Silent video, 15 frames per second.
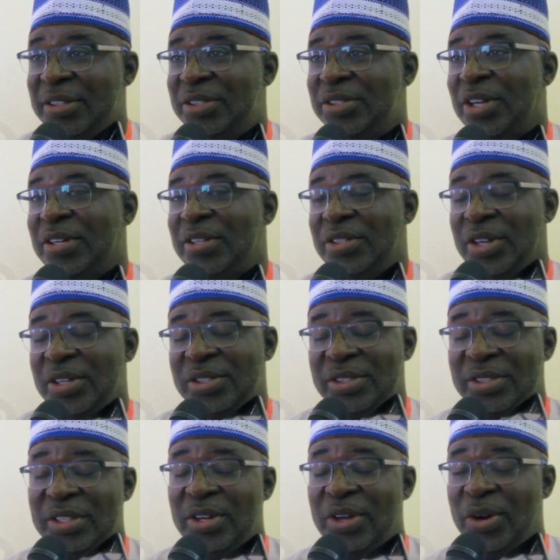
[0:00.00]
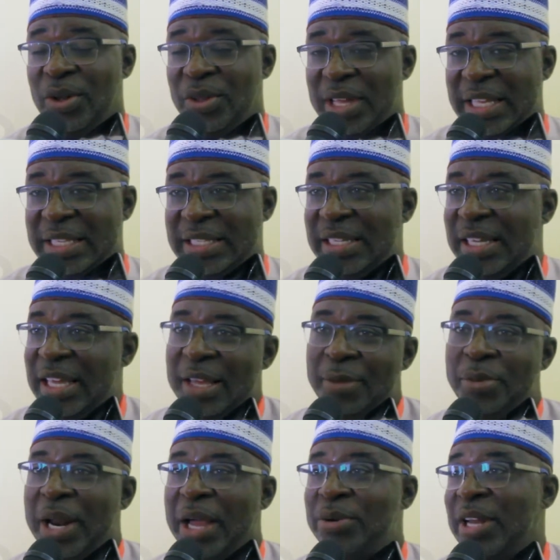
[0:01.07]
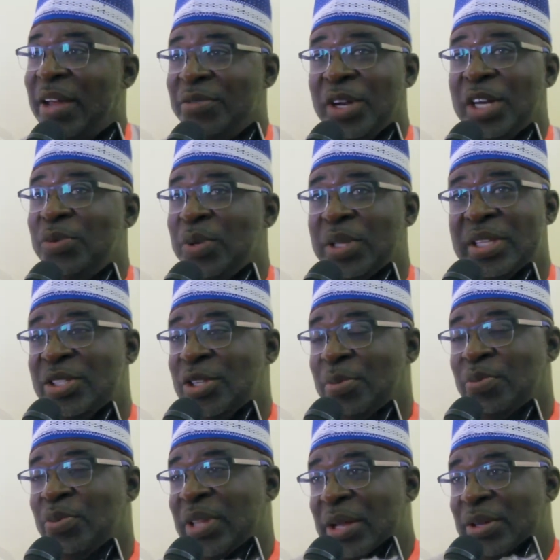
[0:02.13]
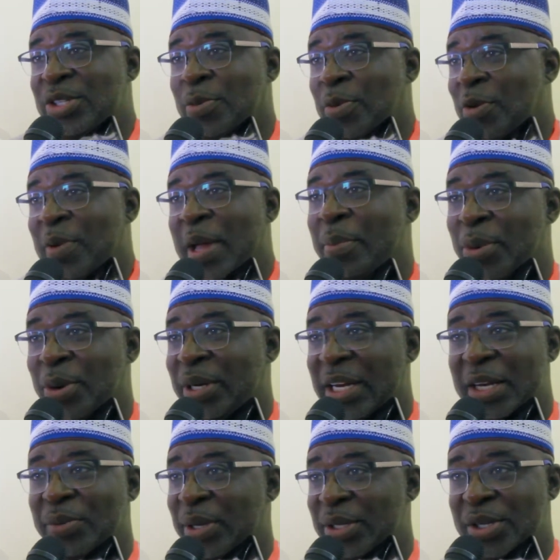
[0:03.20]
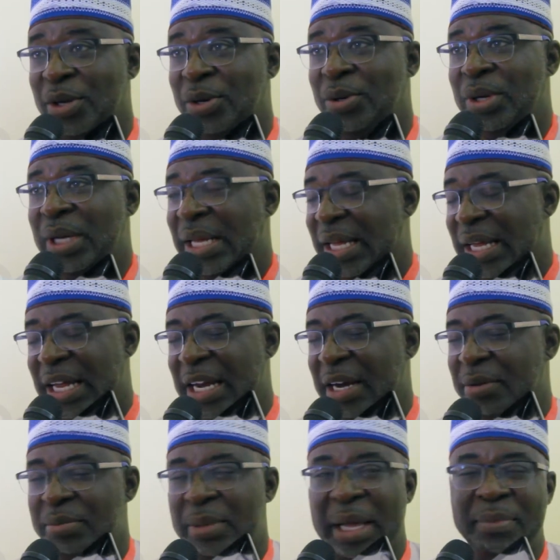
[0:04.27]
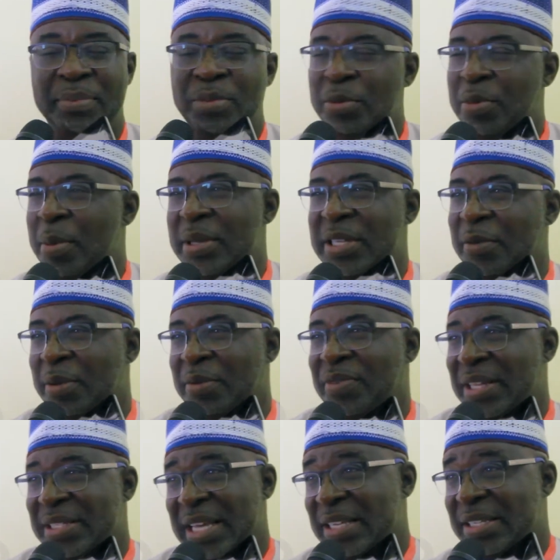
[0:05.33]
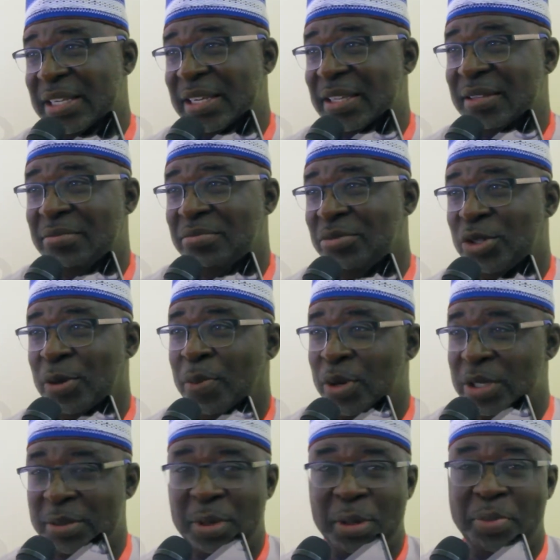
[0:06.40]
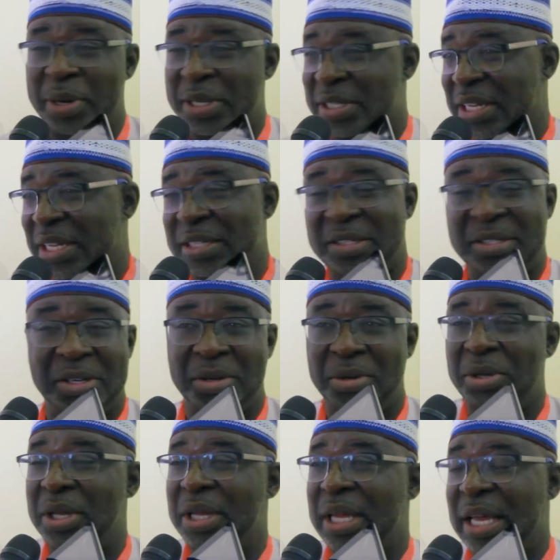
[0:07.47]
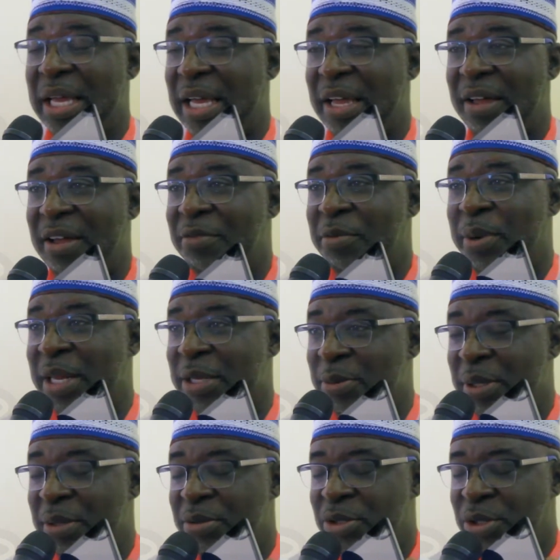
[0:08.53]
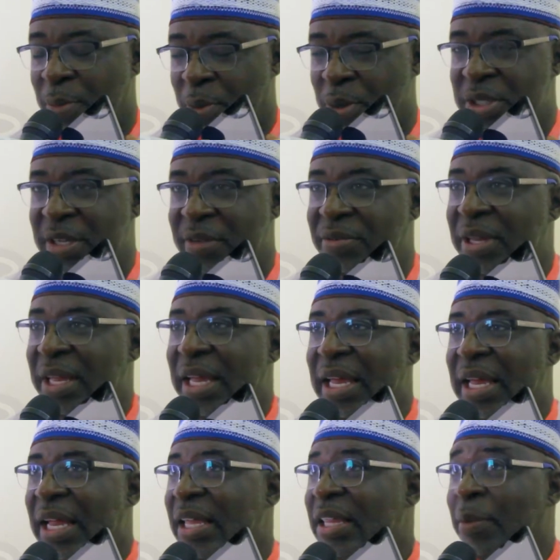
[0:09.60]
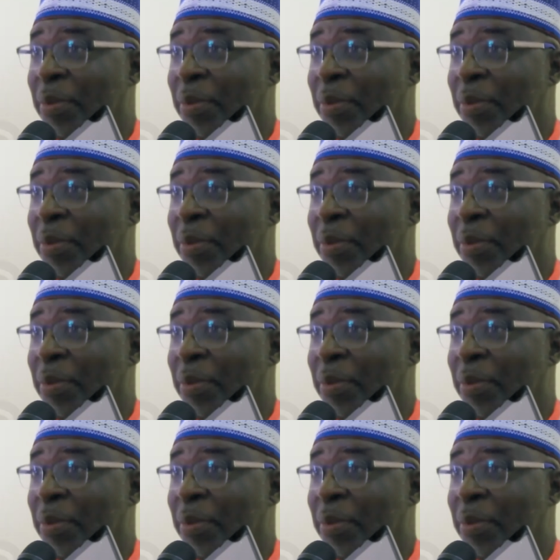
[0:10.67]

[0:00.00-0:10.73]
done all of that. But I couldn't have done it without the support of my board anyway. So my board members have been fantastic, supporting me, the president, you know, everybody has been supportive. The